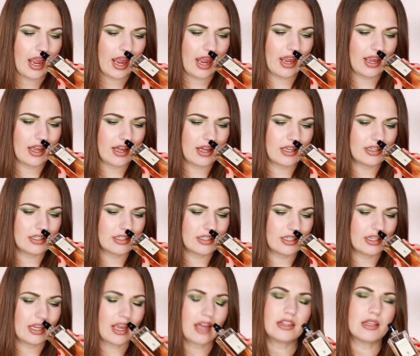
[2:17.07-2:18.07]

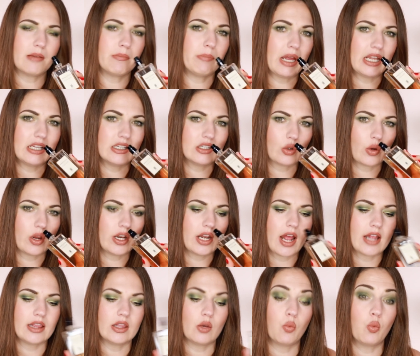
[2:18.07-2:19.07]
And yeah, the benzoin
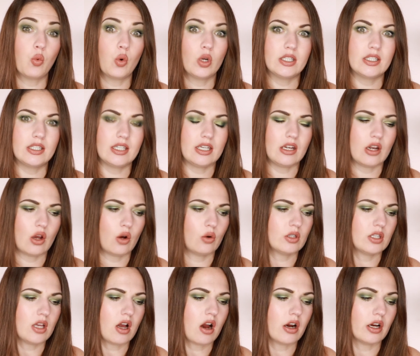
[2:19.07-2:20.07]
and the woodsy
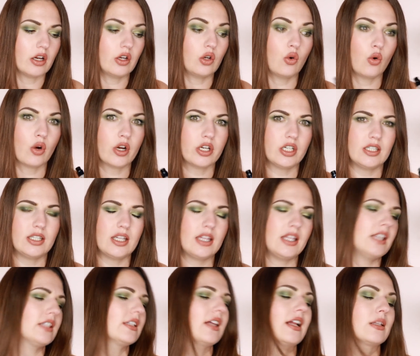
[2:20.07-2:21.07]
notes are gorgeous in
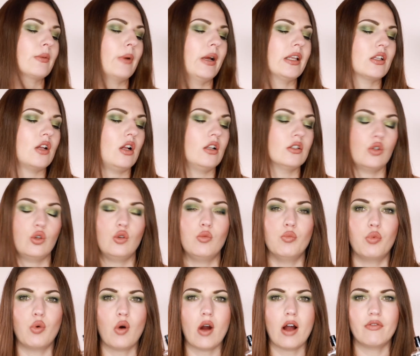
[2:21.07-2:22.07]
this. That's why it's called Un
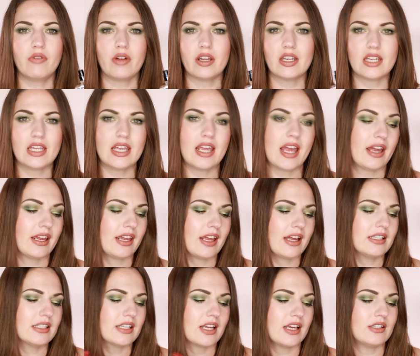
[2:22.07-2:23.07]
Bois Vanille, I
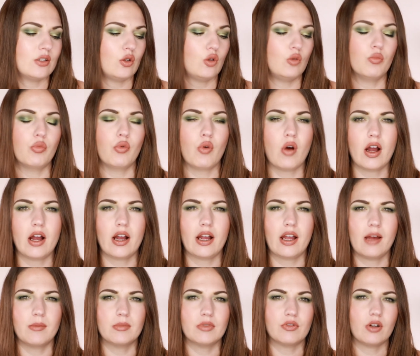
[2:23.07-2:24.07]
guess, because Un Bois
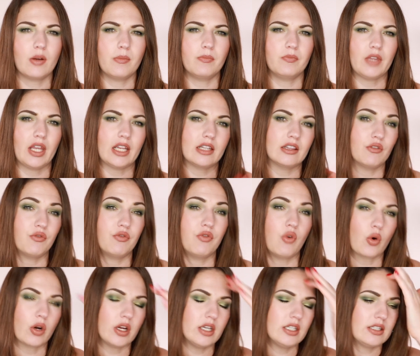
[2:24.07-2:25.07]
comes from like the
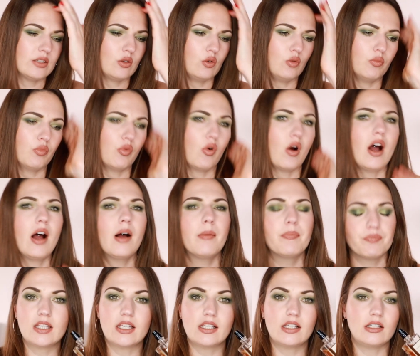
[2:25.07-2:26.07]
forest, Un
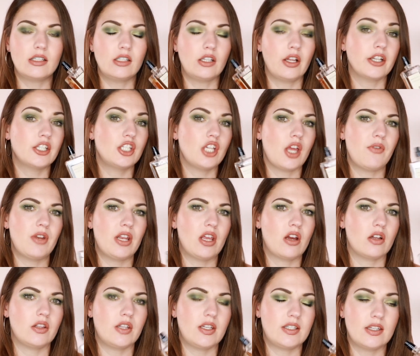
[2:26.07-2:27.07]
Bois. The longevity
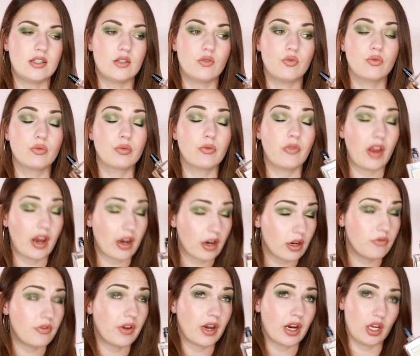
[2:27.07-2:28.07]
on this is
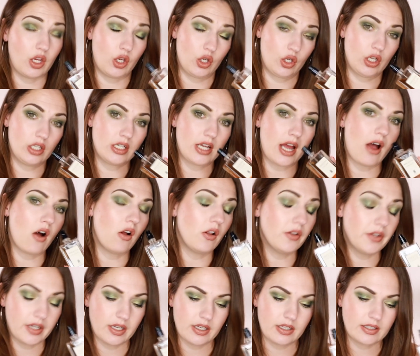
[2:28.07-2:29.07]
very, very good. All
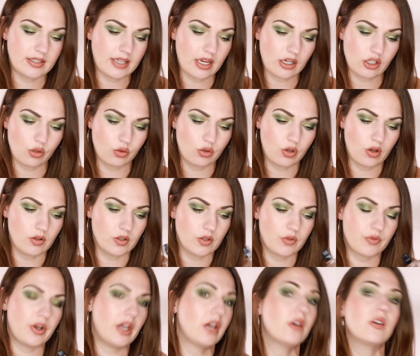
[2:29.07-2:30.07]
the Serge Lutens
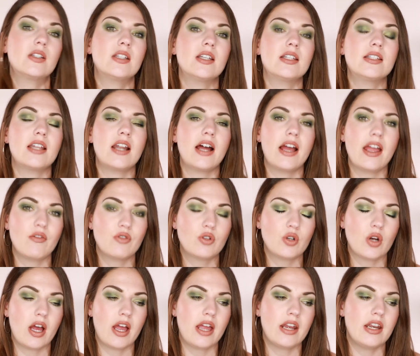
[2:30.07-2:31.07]
fragrances that I have
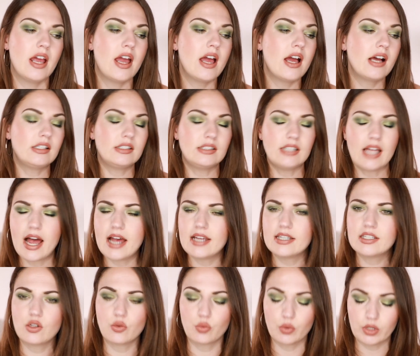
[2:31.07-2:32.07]
tried
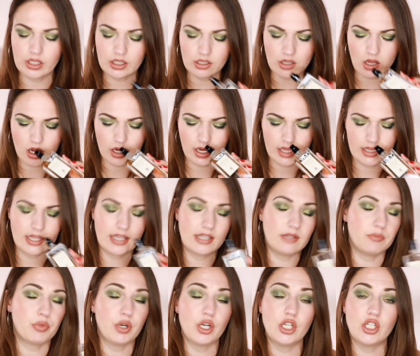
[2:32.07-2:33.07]
last really long, and they
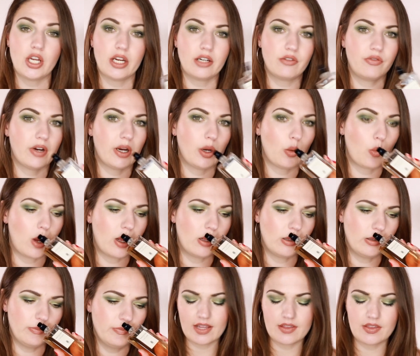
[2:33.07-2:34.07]
project very
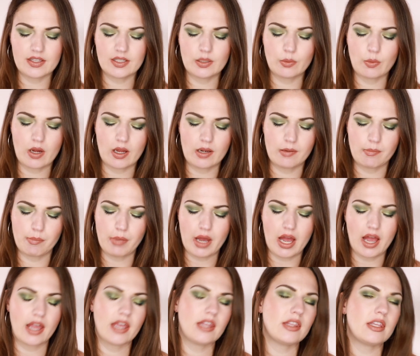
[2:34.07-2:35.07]
well. This one
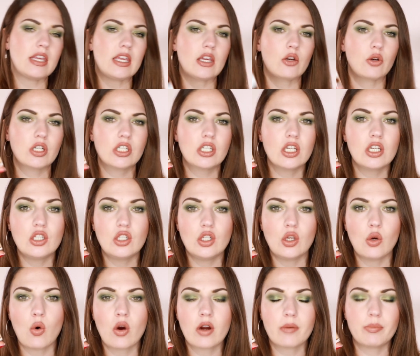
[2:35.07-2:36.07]
by the Christian
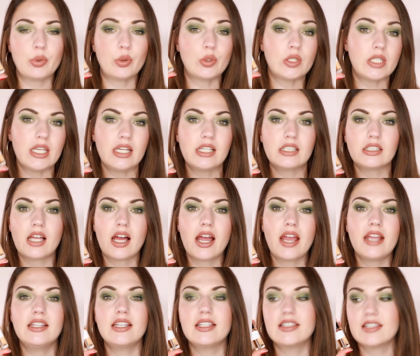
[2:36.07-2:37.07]
Dior boutique
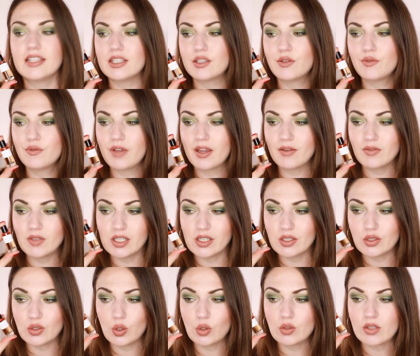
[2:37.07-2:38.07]
line. This is Feve
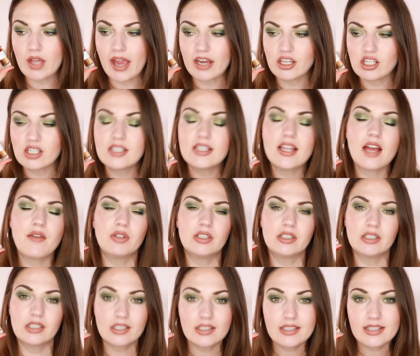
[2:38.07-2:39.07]
Délicieuse. I actually just have a
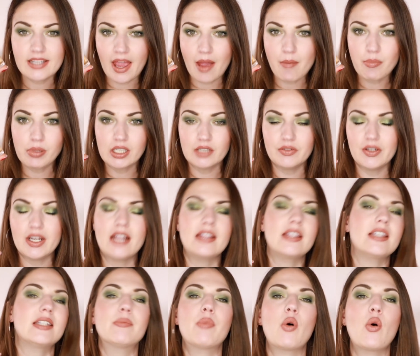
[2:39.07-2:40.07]
little sample of it at
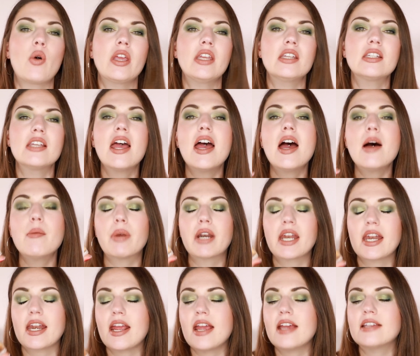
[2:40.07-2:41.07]
this point, but
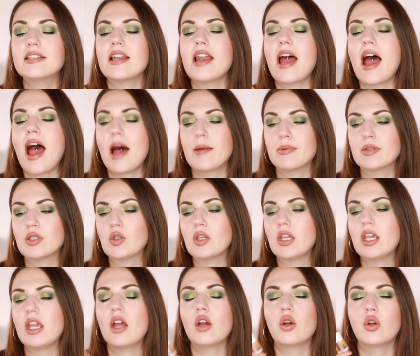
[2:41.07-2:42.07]
it is an
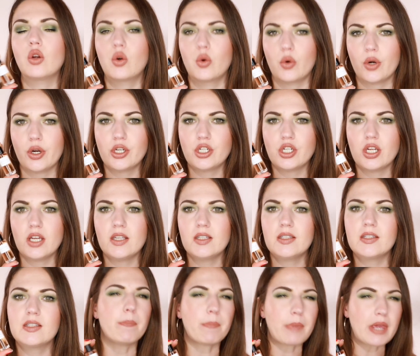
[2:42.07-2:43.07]
absolutely
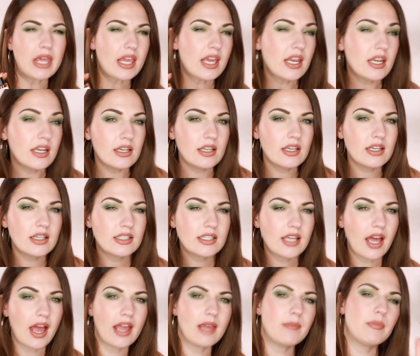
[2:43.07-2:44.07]
gorgeous bean
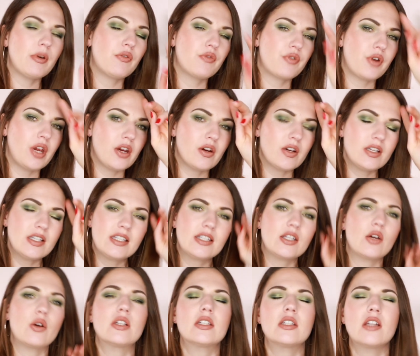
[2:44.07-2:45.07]
type of fragrance.
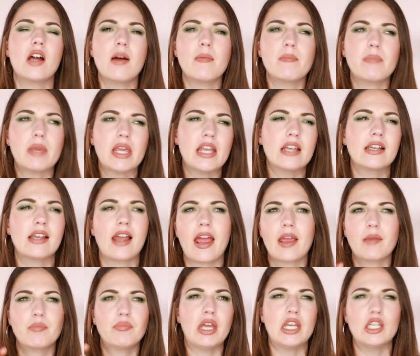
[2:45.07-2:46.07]
So it's not bean
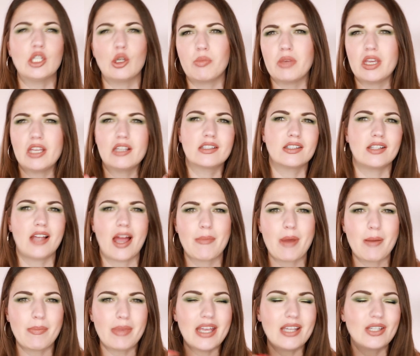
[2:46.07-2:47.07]
like pinto beans,
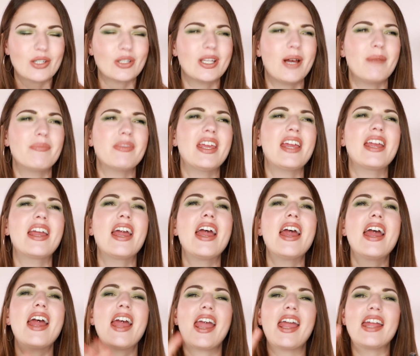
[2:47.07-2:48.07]
lima beans, or something.
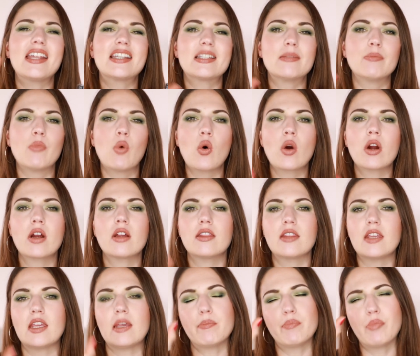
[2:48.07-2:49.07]
It's more
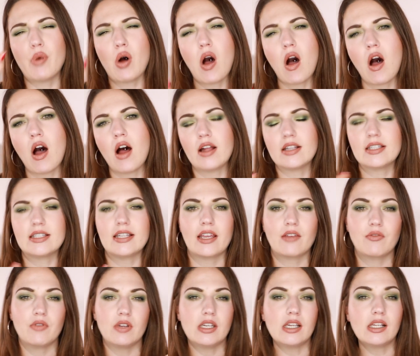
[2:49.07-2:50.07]
the pods,
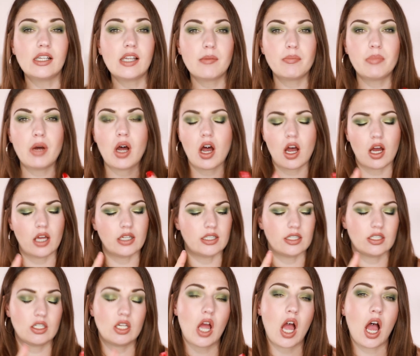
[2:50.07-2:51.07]
like vanilla pod,
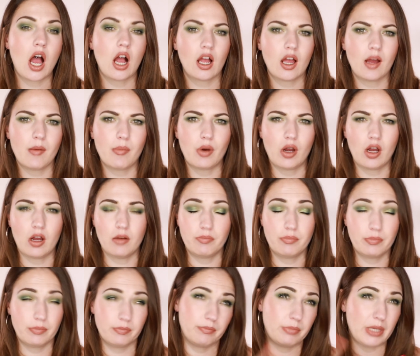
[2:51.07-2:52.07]
tonka
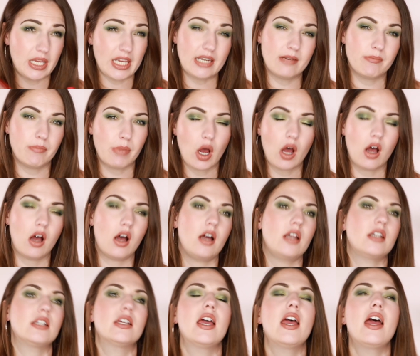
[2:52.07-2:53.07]
bean
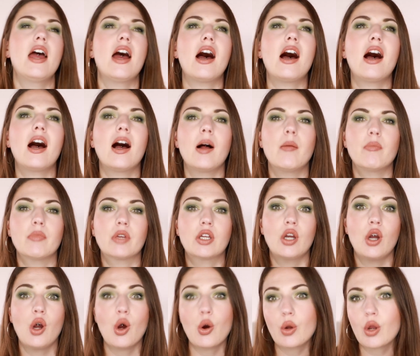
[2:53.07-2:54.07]
pod,
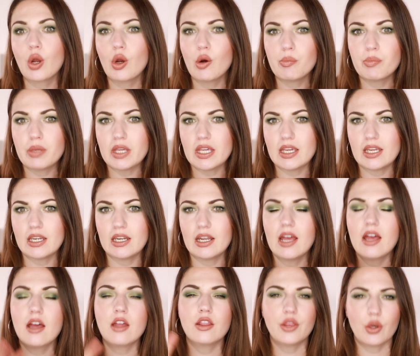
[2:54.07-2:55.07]
cocoa bean,
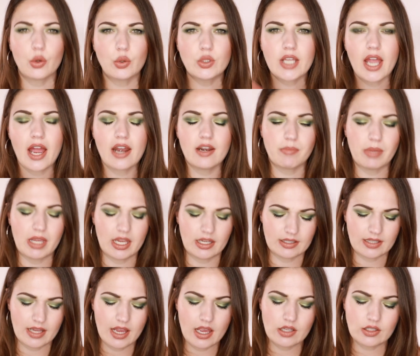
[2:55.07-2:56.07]
those kind of beans.